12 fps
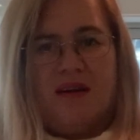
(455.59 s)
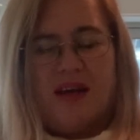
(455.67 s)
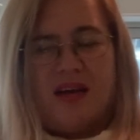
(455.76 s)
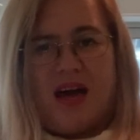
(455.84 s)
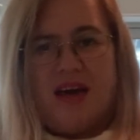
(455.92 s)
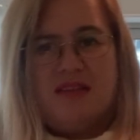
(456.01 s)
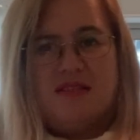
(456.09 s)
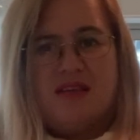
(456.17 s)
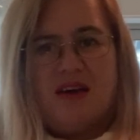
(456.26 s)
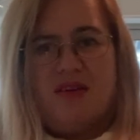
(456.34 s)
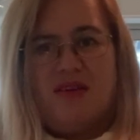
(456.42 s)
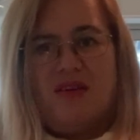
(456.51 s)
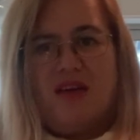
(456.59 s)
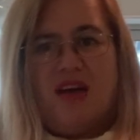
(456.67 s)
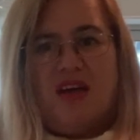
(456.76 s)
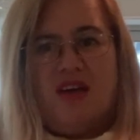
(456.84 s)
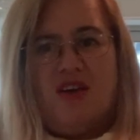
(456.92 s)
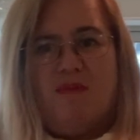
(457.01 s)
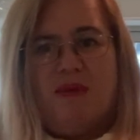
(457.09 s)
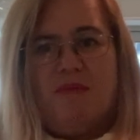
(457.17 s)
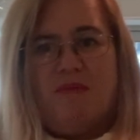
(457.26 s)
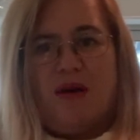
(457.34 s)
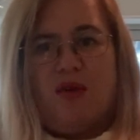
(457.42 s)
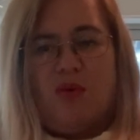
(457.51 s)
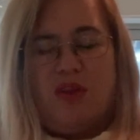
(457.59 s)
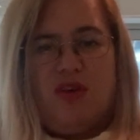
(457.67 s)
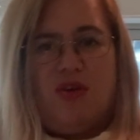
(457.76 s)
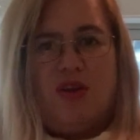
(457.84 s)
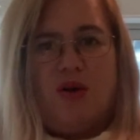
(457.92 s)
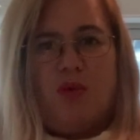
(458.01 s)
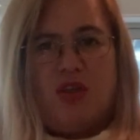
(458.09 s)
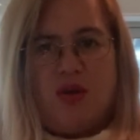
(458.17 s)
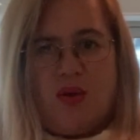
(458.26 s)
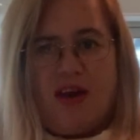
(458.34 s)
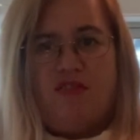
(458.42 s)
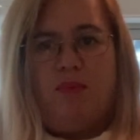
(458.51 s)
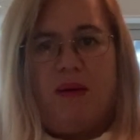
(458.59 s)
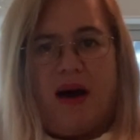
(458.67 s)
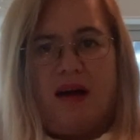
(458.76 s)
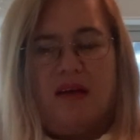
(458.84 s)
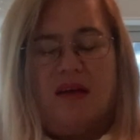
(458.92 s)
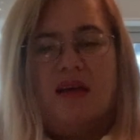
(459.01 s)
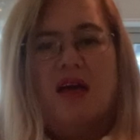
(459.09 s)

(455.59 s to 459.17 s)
Okay, so remember, when you have a bug